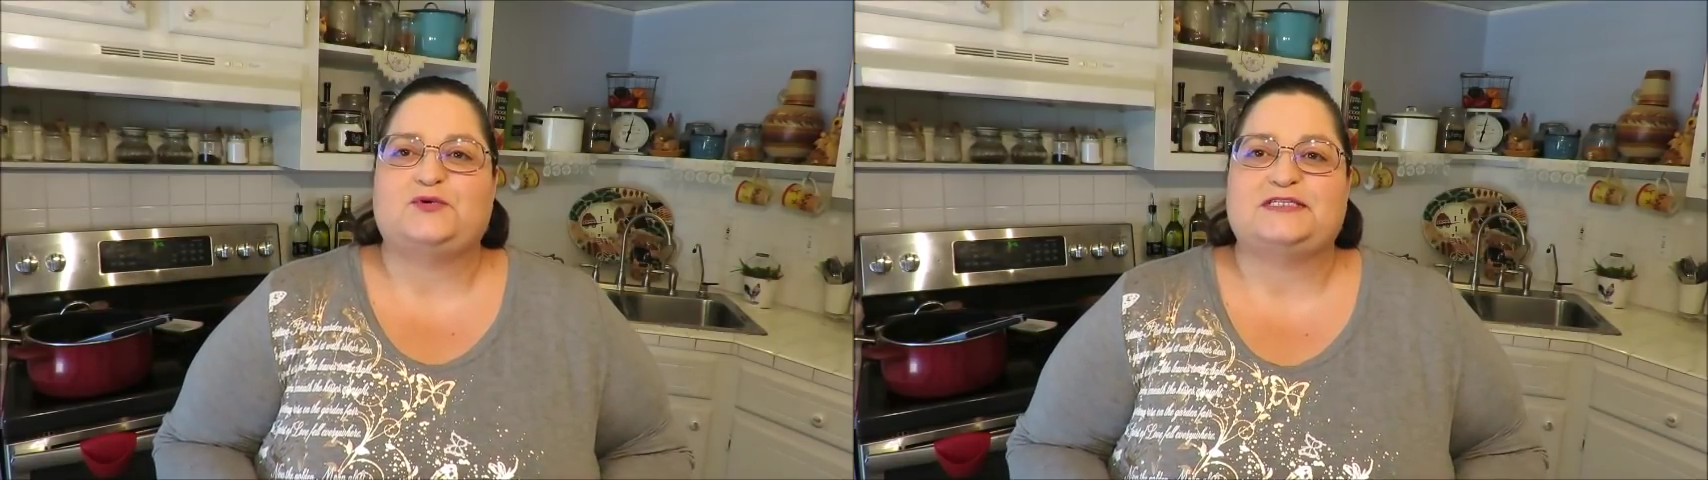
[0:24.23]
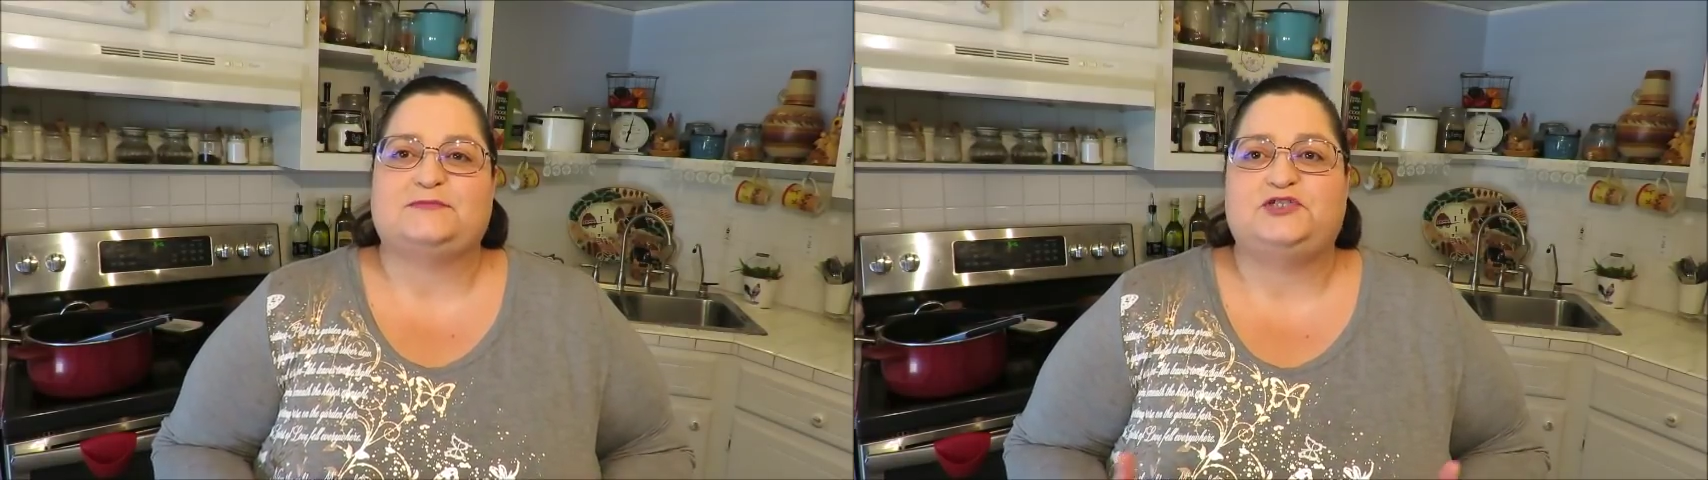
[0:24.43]

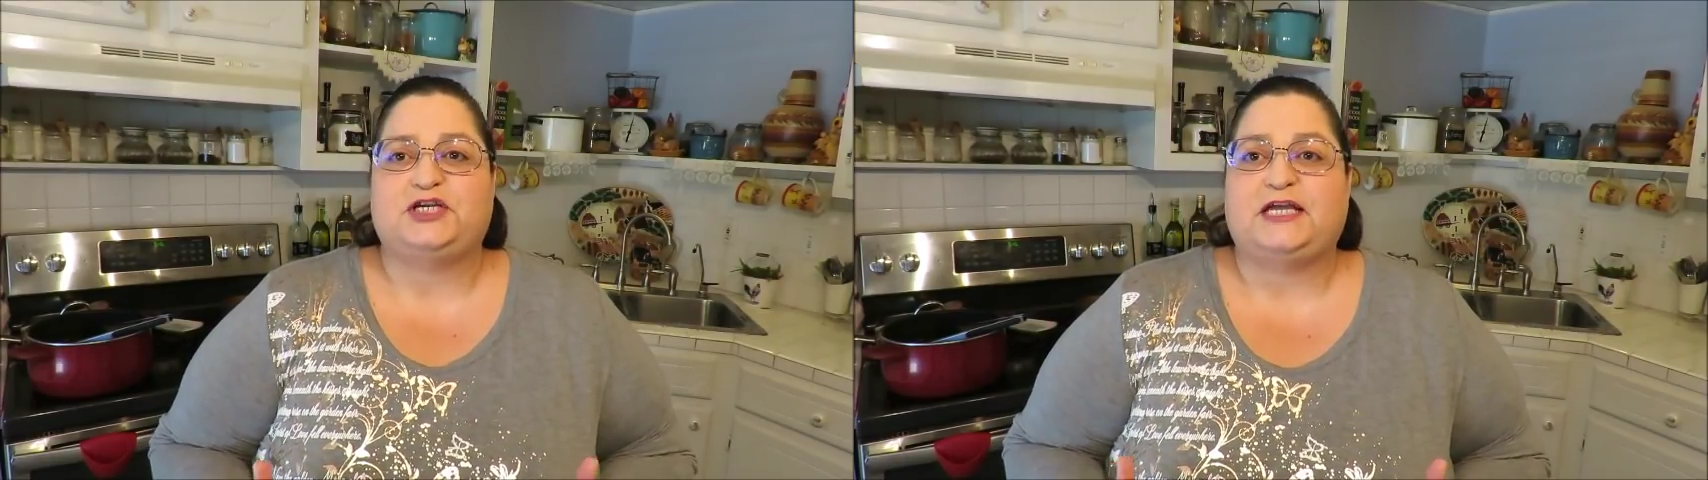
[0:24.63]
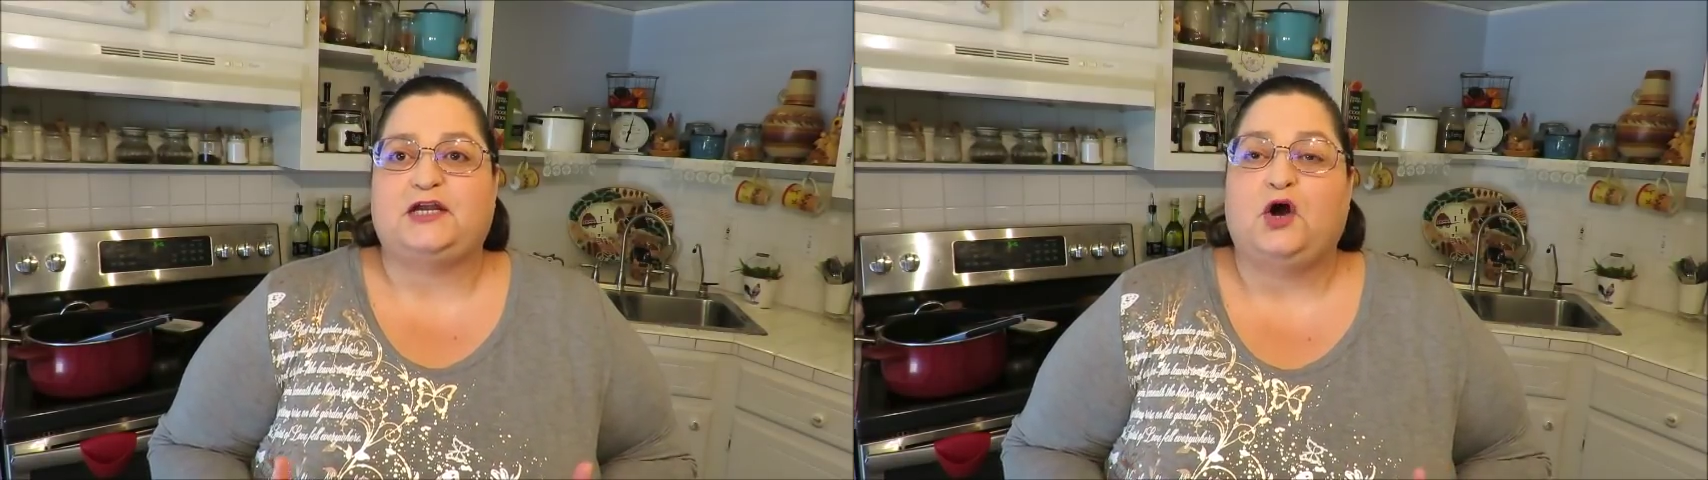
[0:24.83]
with some
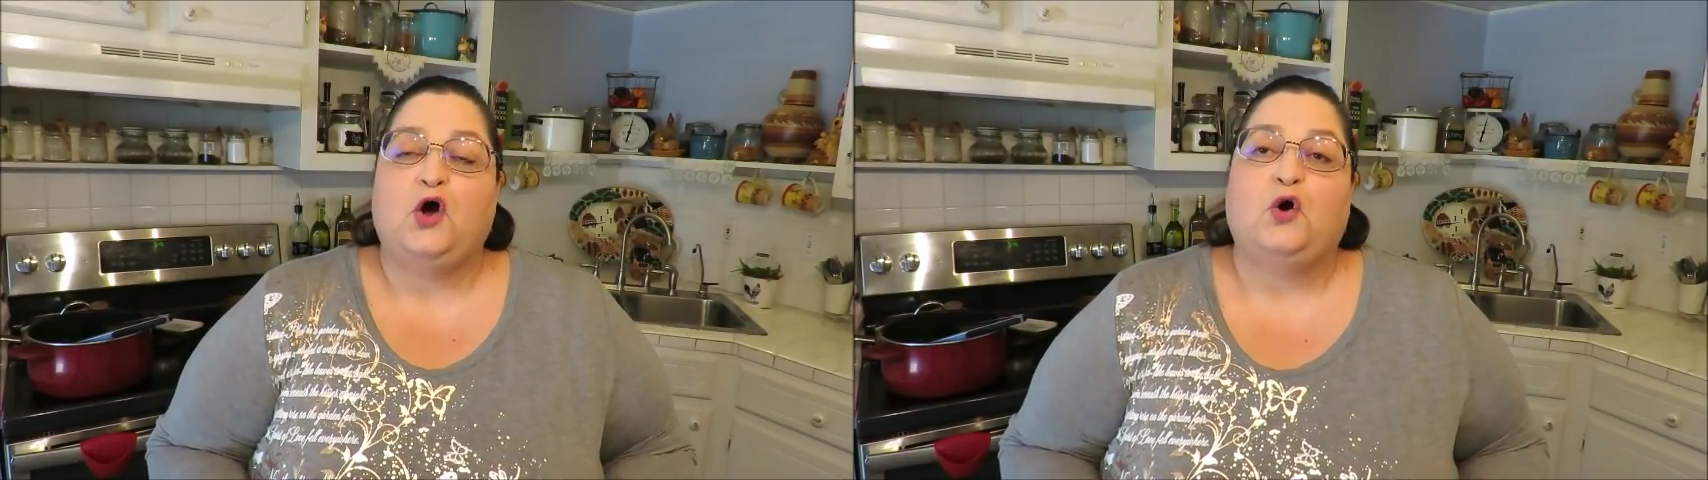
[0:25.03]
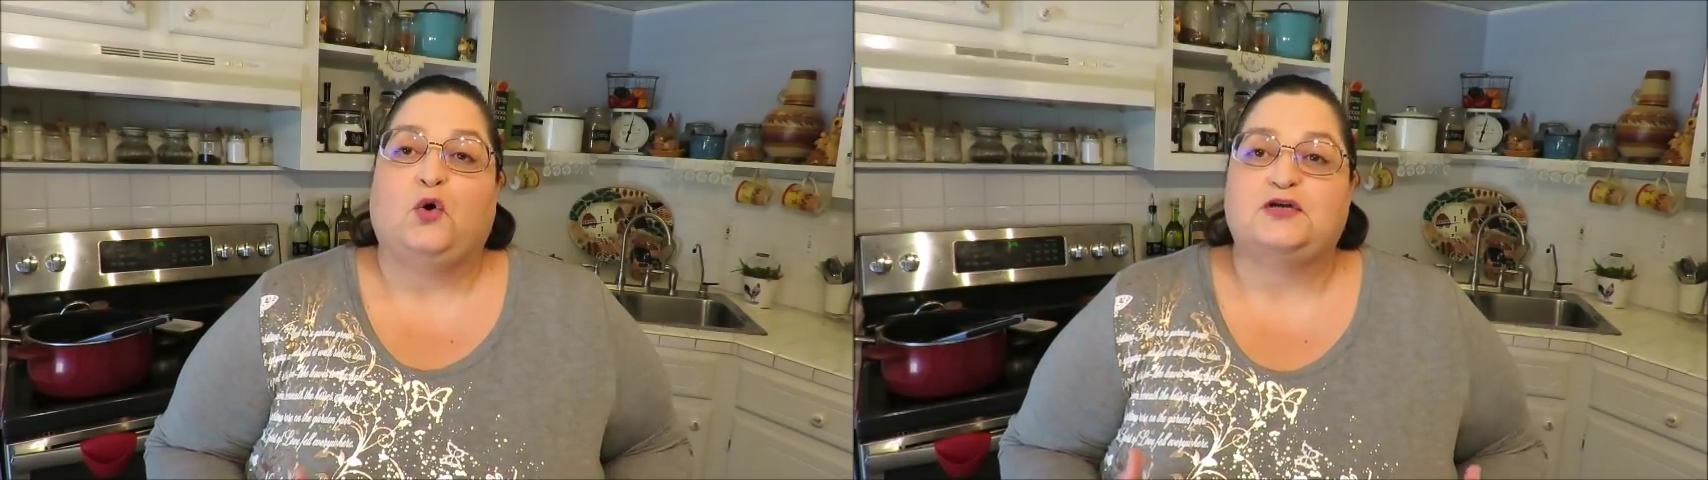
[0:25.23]
chicken
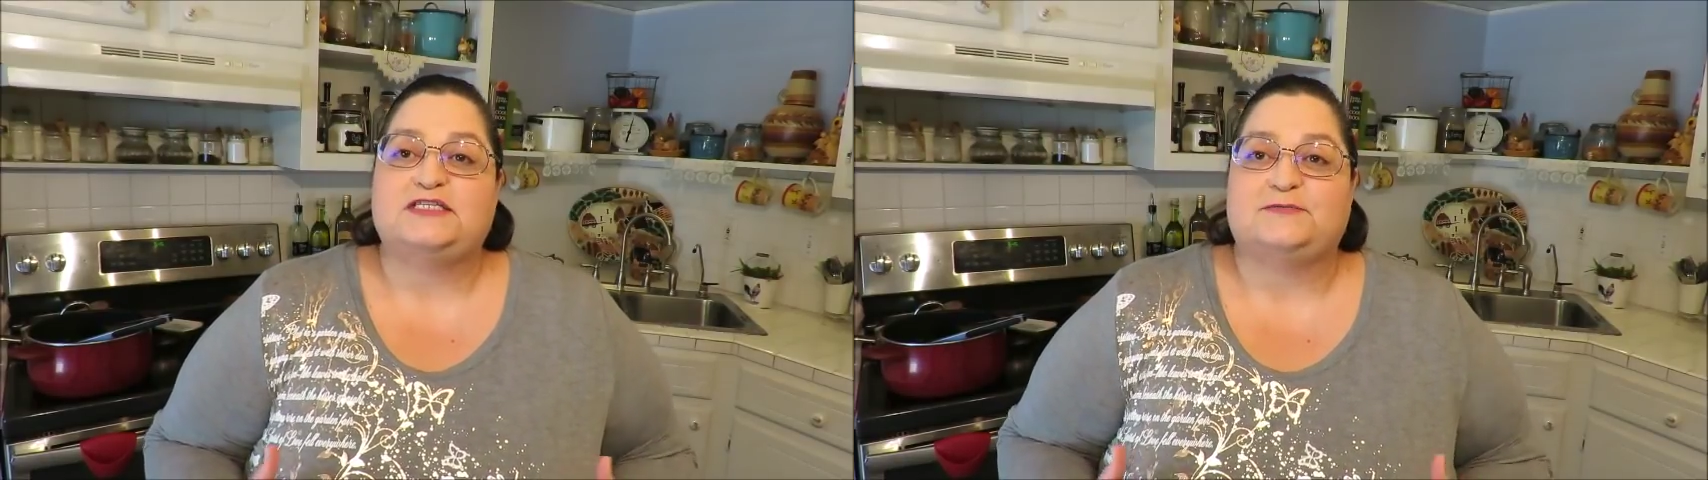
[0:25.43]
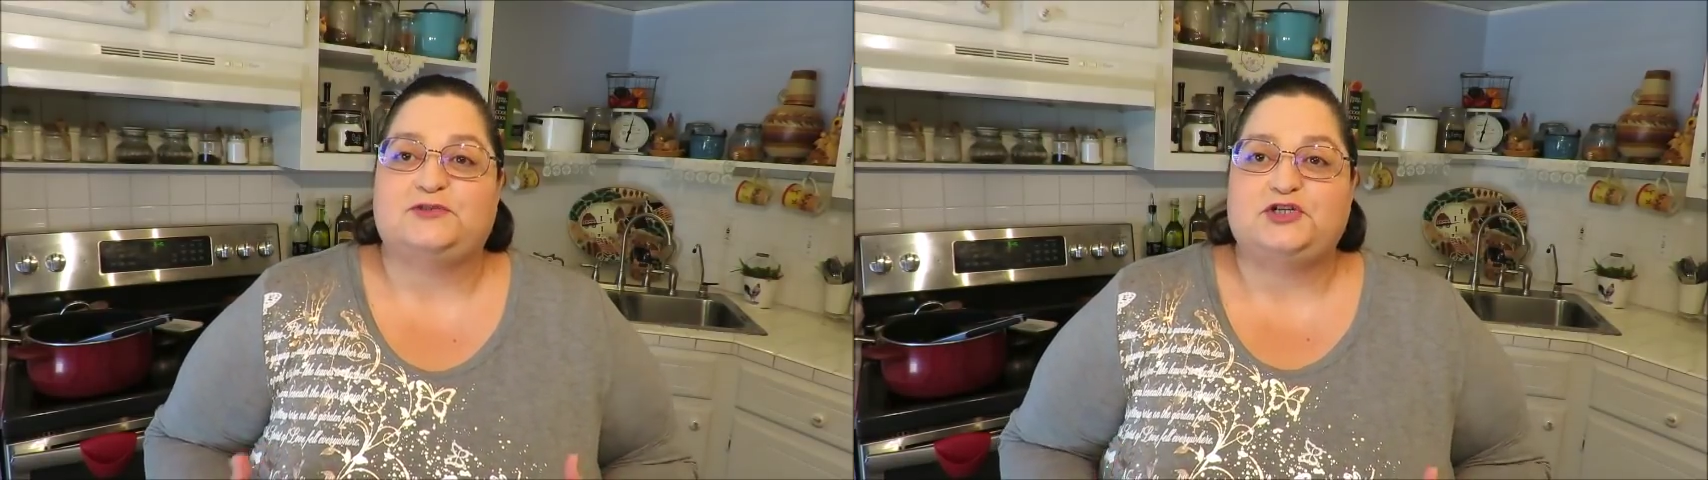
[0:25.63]
or
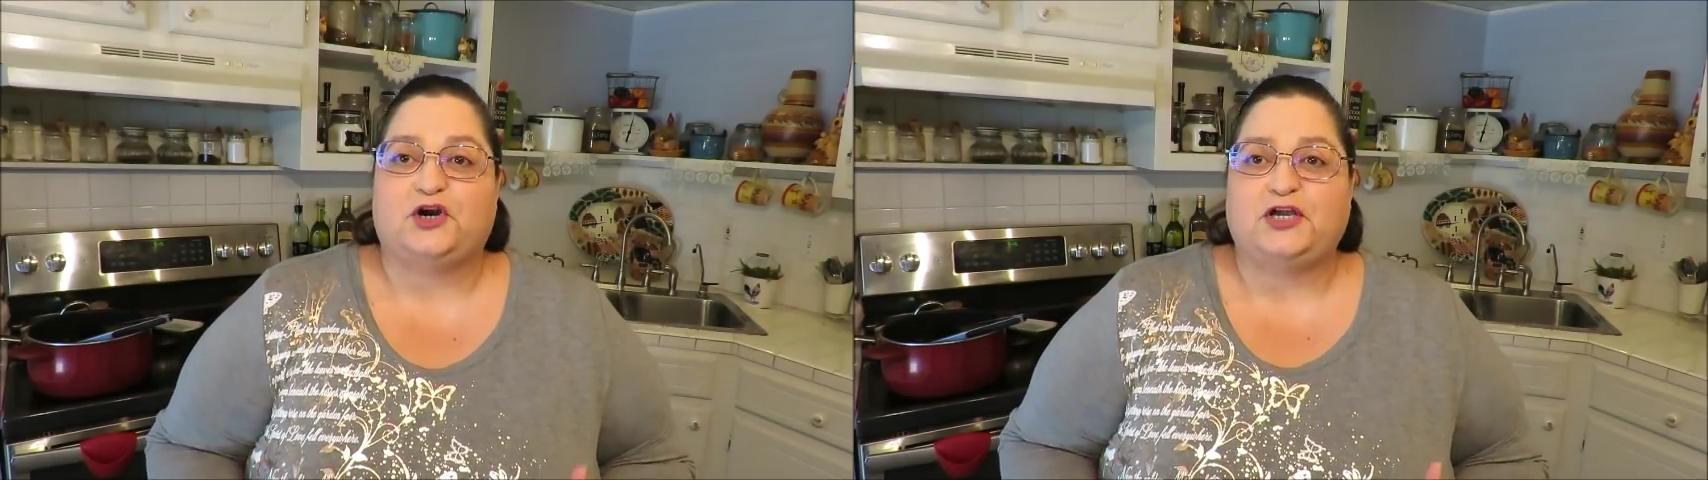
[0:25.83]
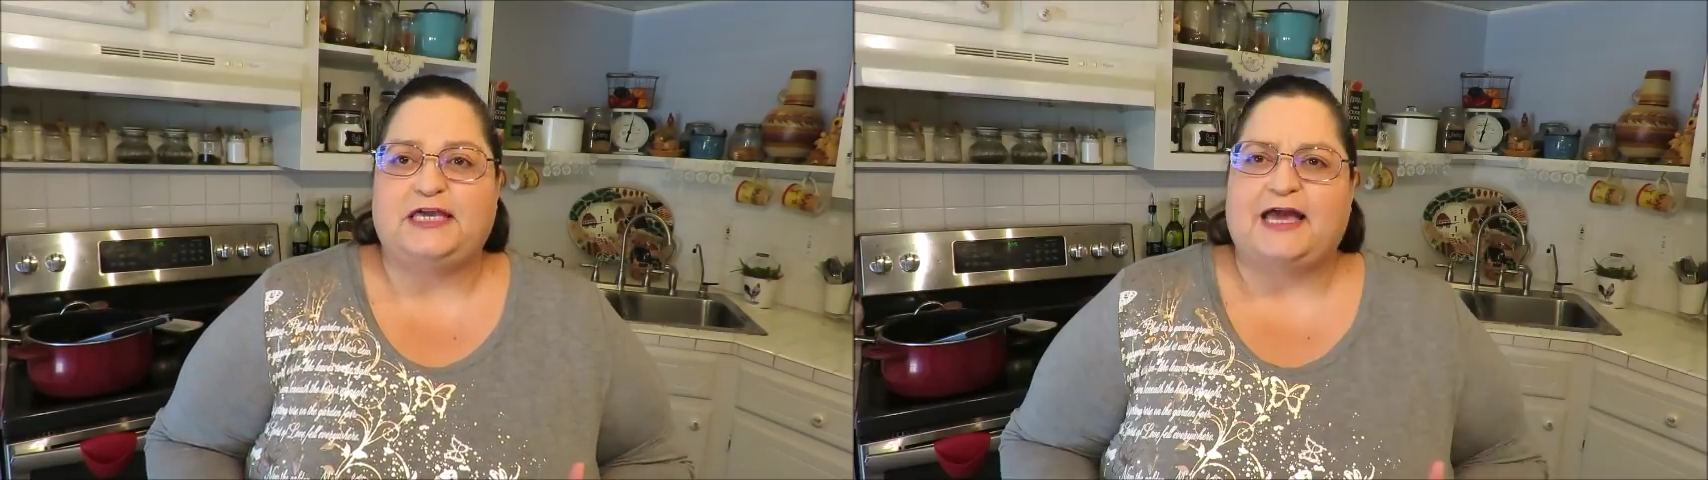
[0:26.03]
some
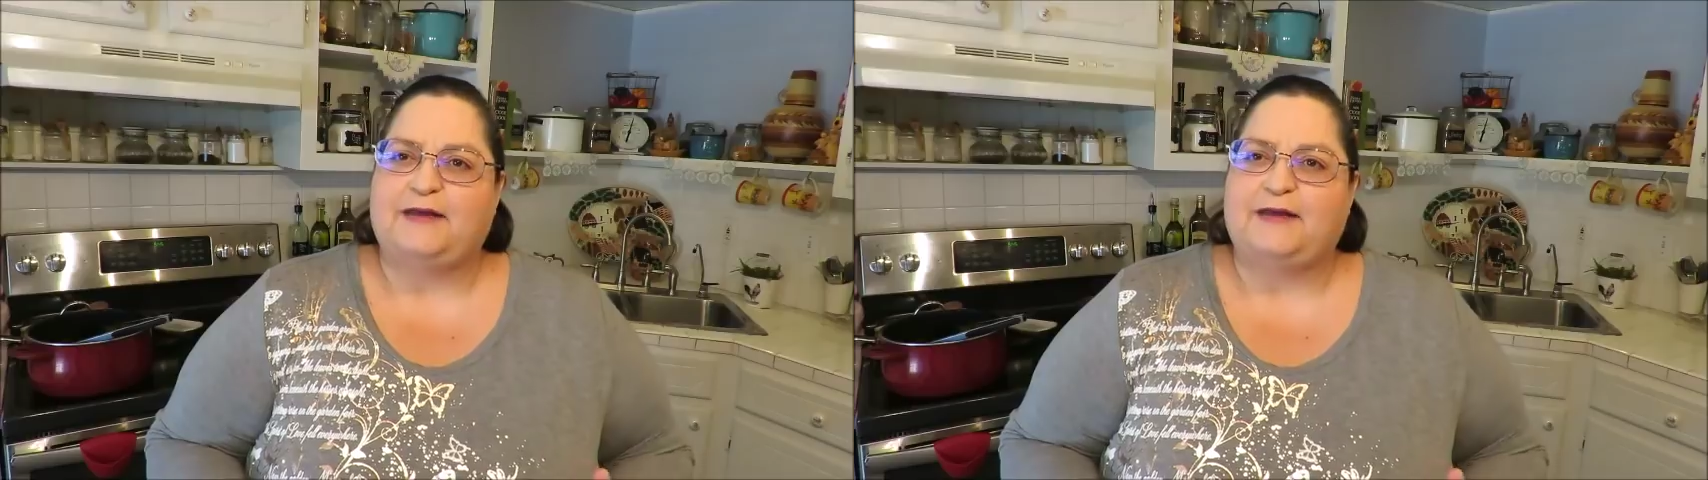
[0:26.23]
turkey.